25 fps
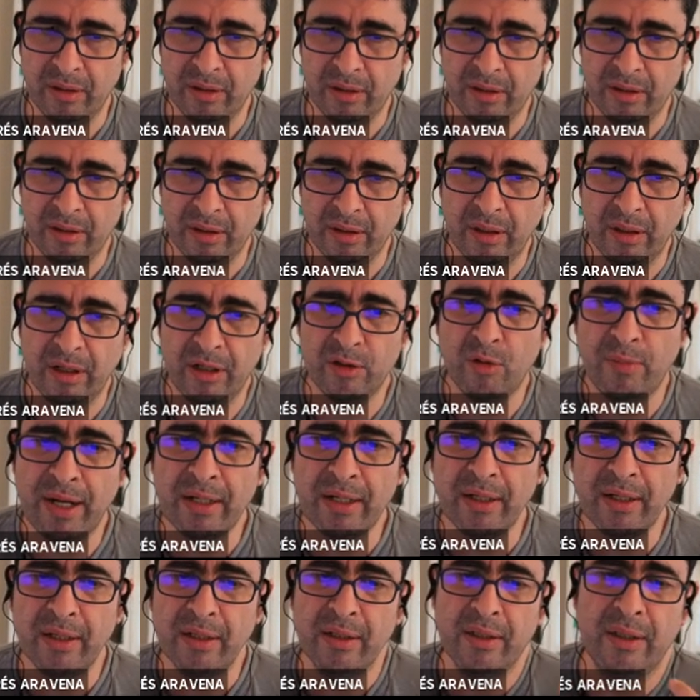Let's go
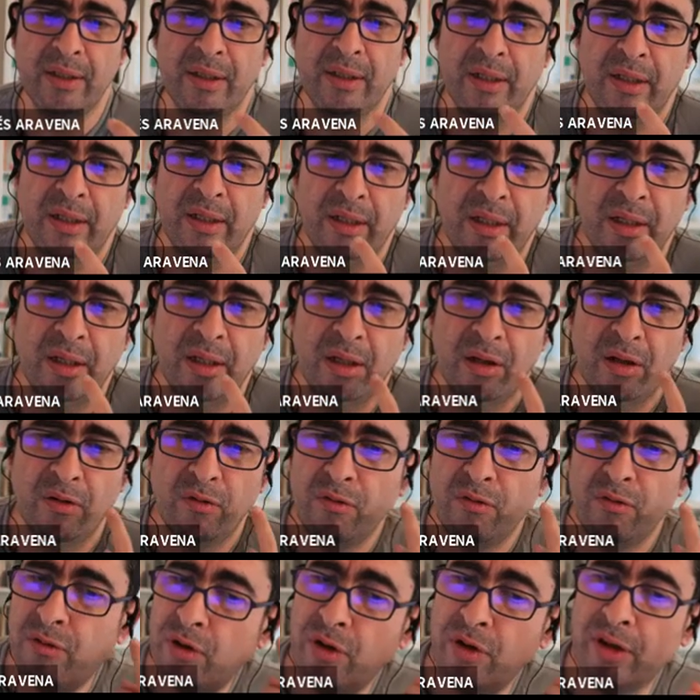back.
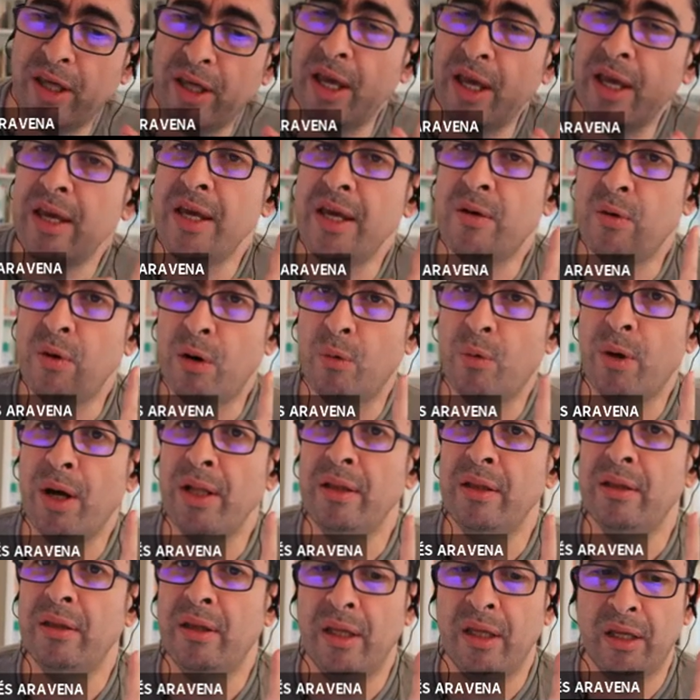For k equal
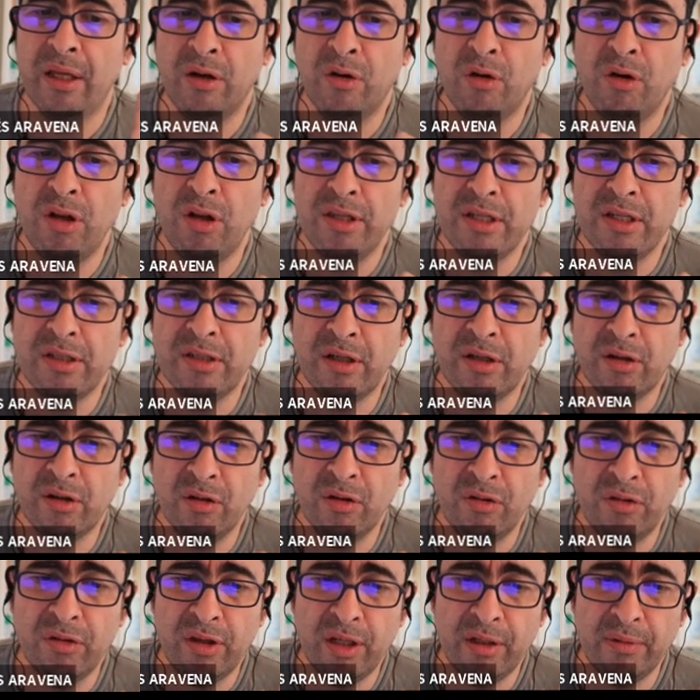1, taking only GC
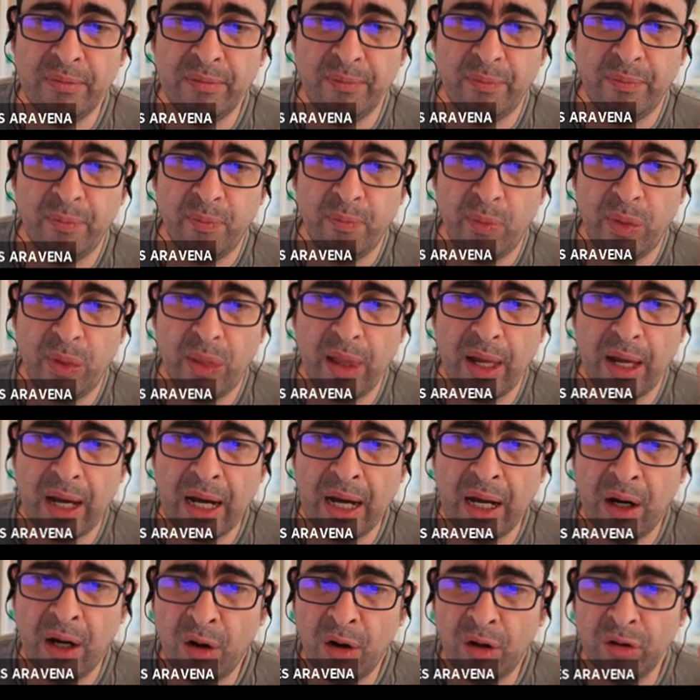content,
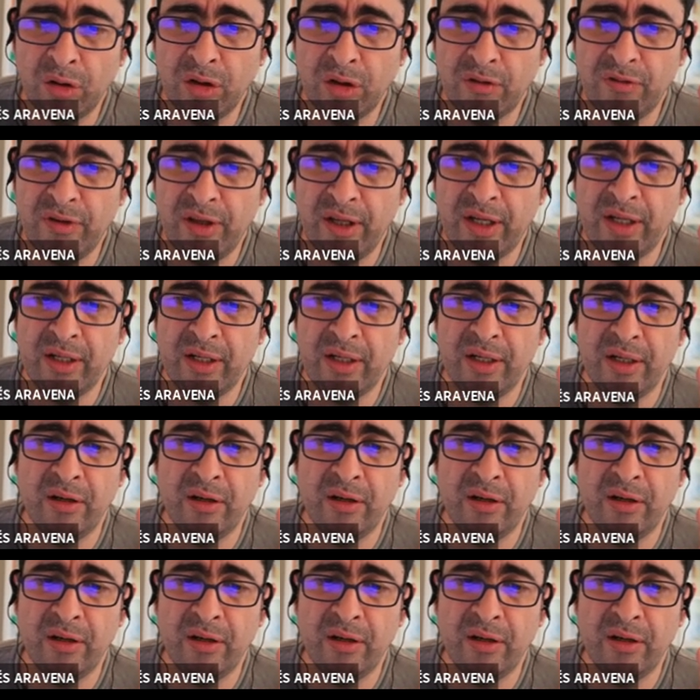a lot of the